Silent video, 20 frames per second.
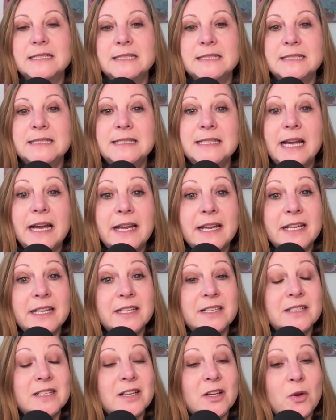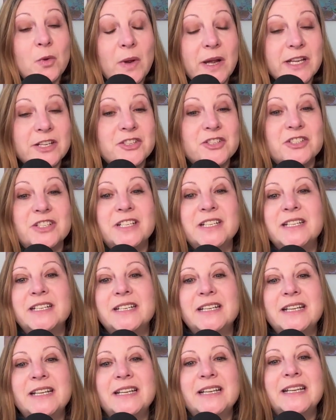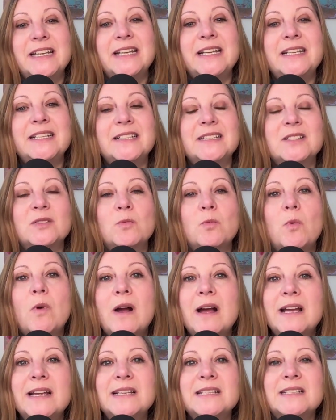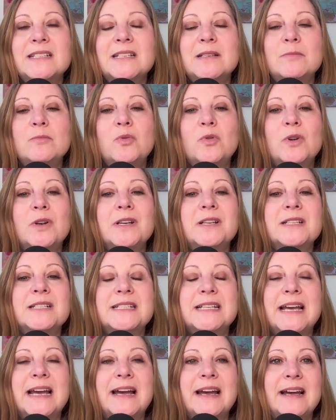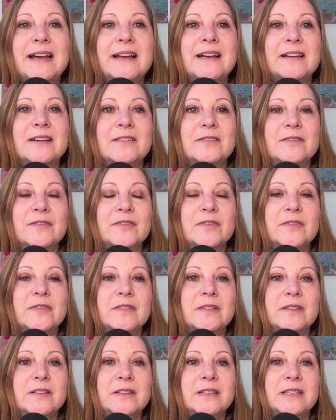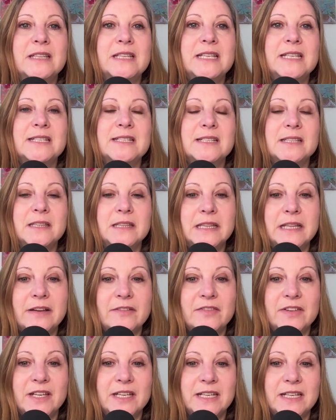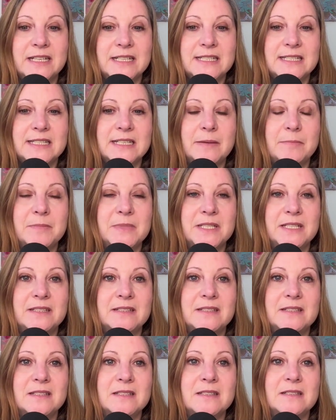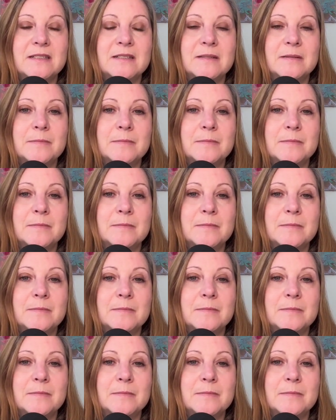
Second question is, why is it important to have this loving acceptance?